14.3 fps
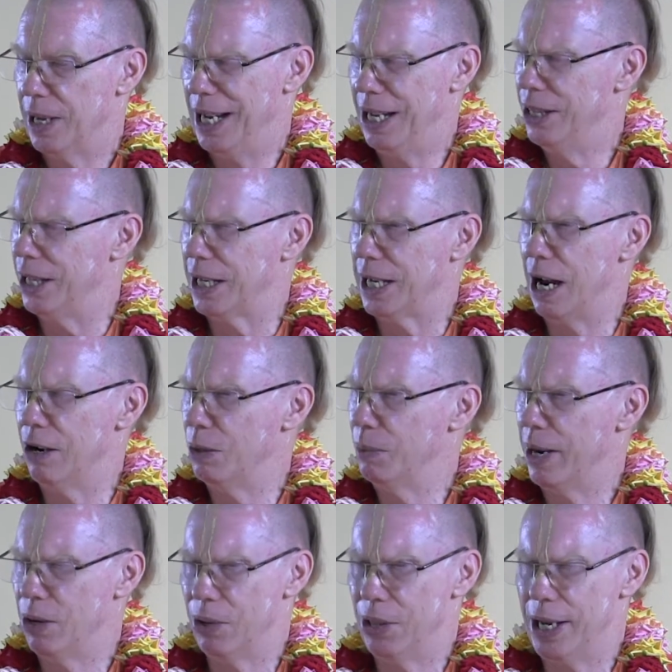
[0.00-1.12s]
Either the current
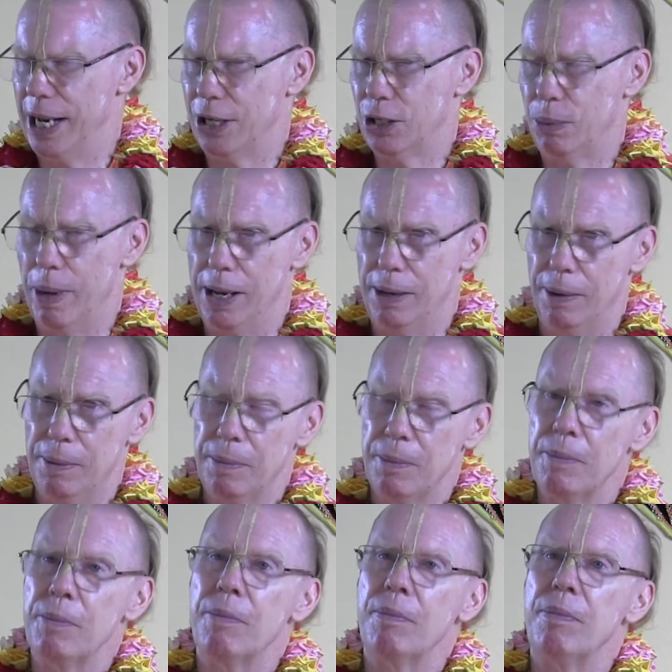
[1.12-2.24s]
one or the next
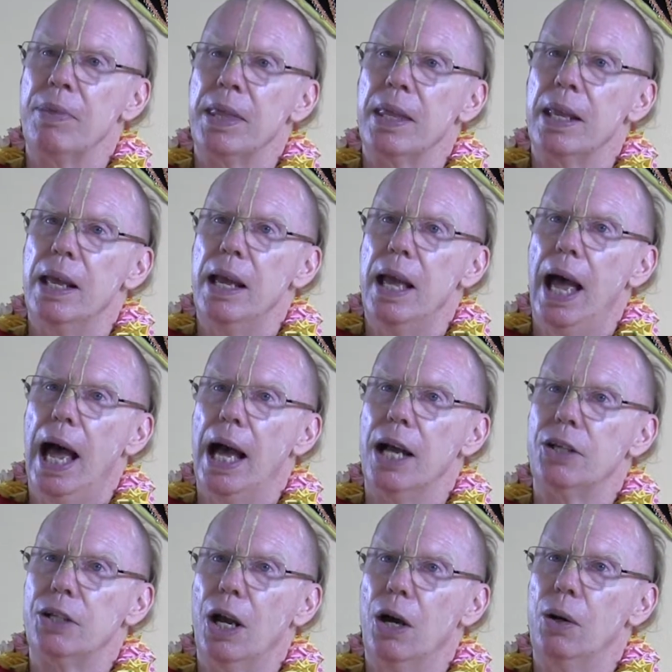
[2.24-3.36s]
one.
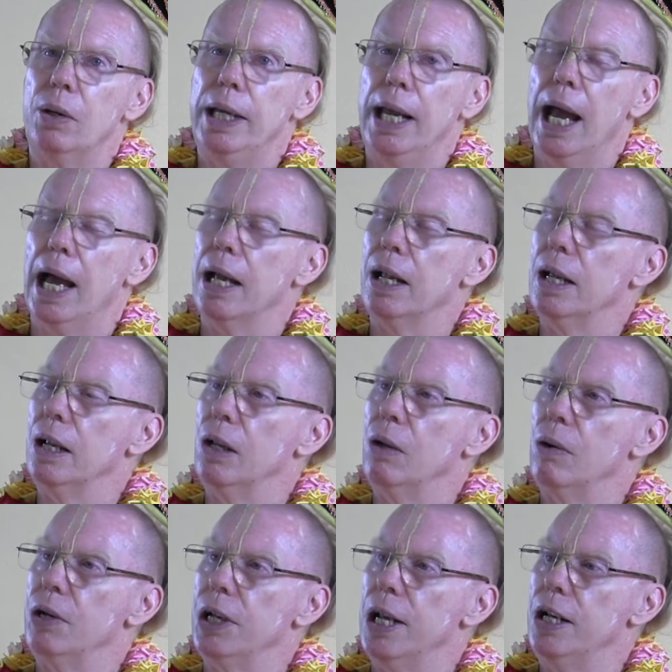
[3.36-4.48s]
So yeah,
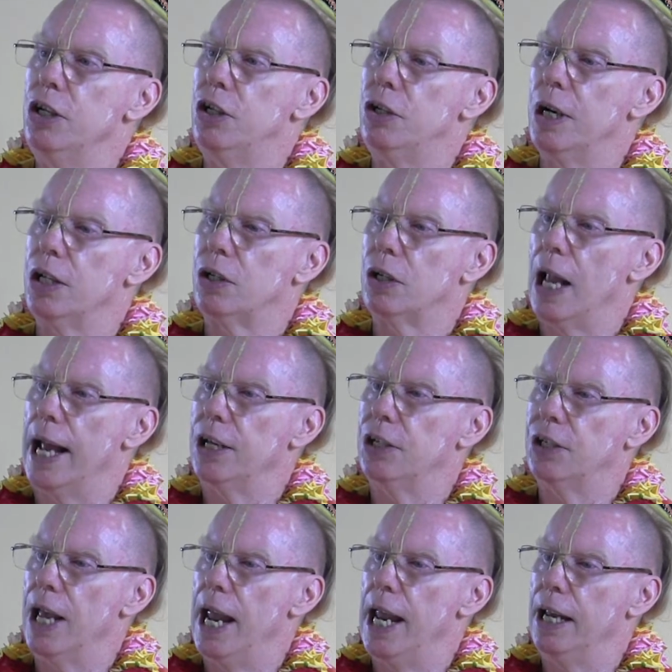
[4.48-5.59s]
Lord Indra, it's like
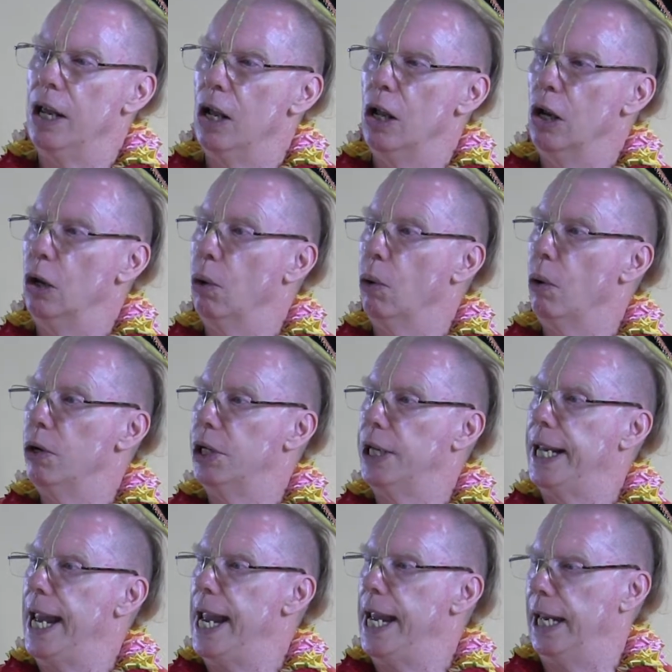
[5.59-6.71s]
saying Lord
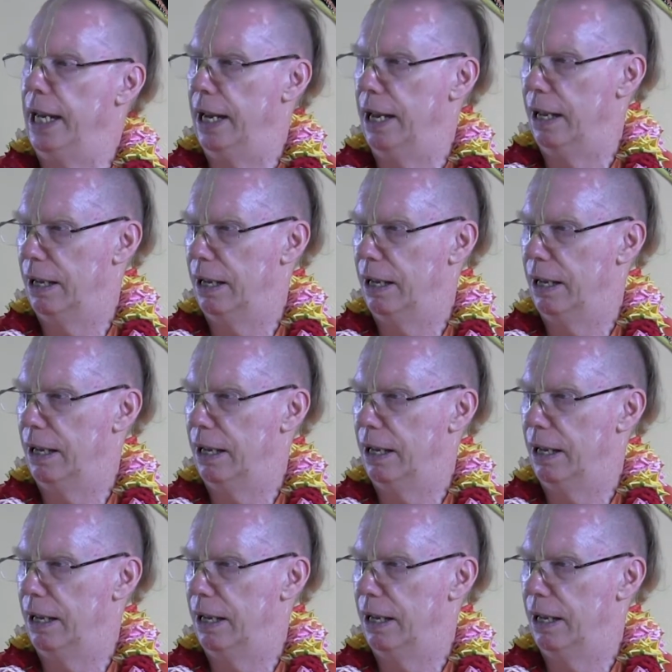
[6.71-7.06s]
King.